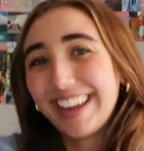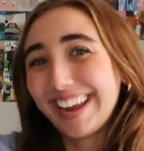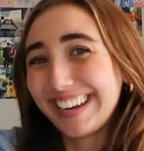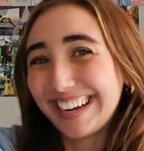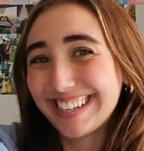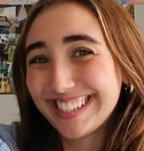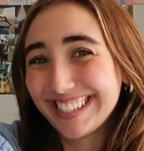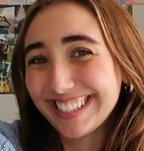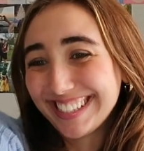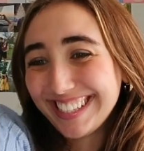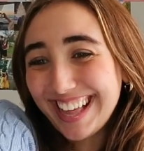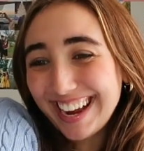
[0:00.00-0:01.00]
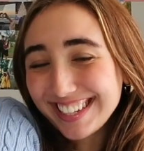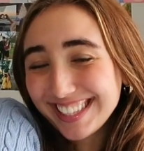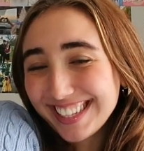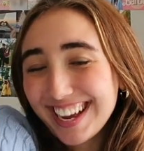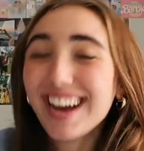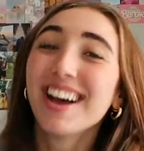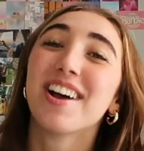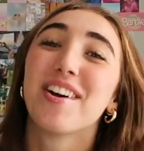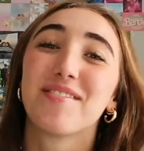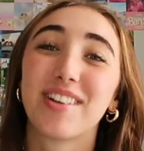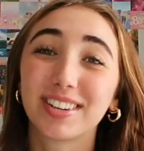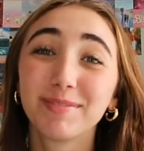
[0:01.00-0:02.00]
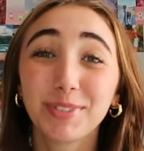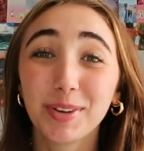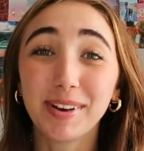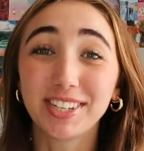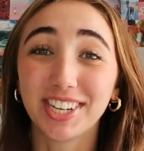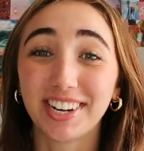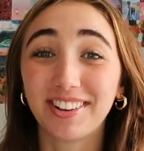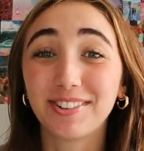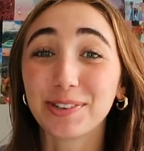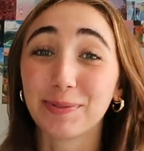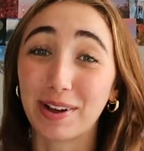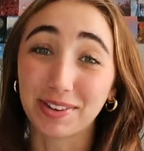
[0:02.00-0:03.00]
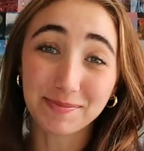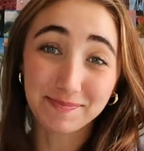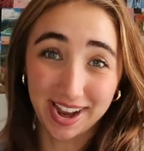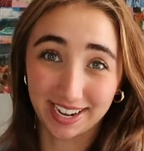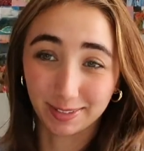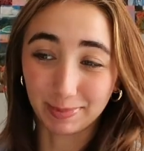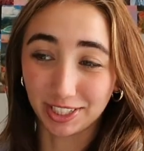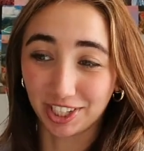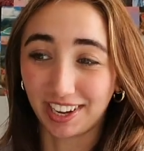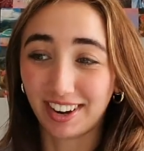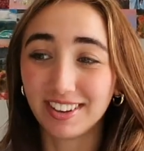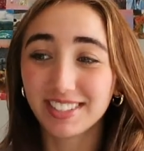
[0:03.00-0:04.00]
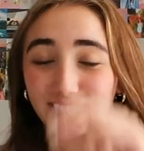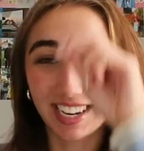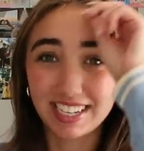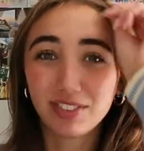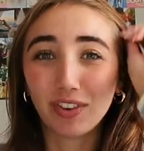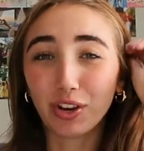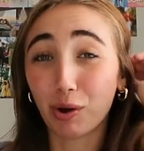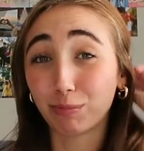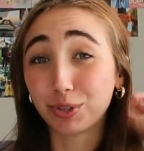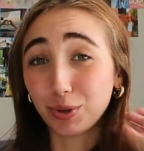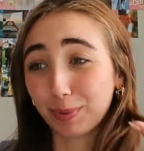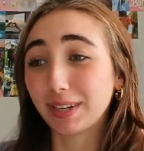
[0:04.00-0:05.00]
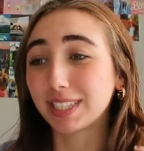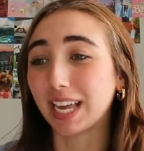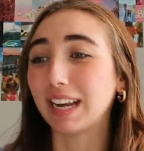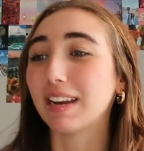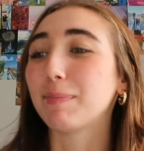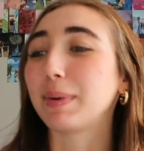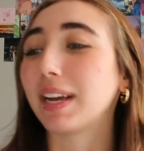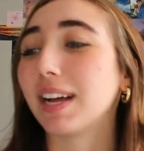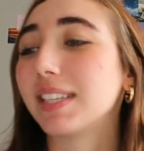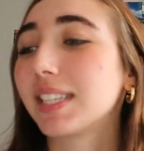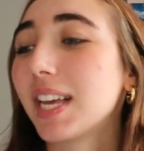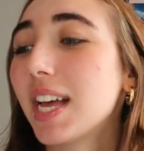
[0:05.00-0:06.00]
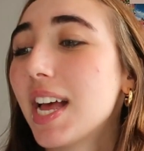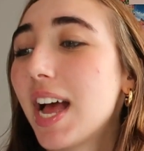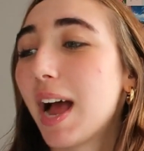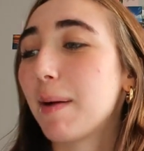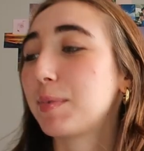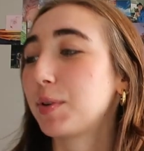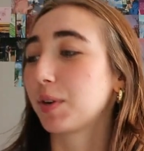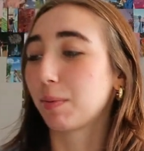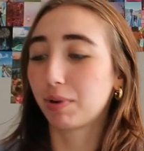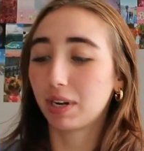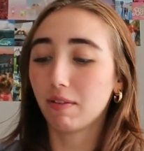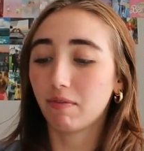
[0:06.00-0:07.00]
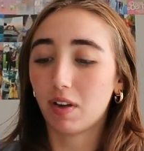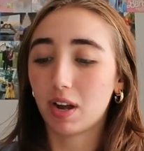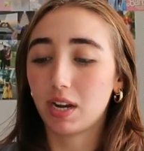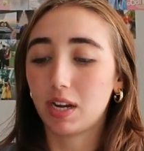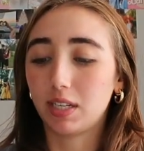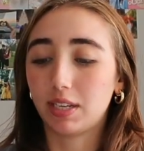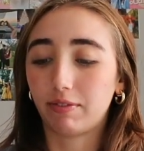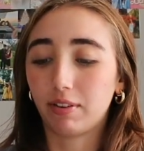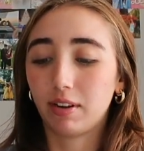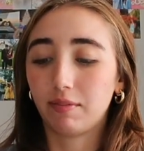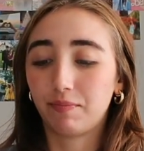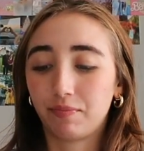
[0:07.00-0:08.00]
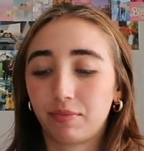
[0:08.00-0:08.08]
hey guys, it's Alexa. Welcome to my channel, or welcome back to my channel. Today's video, I'm super excited because I'm doing a pretty fun and different,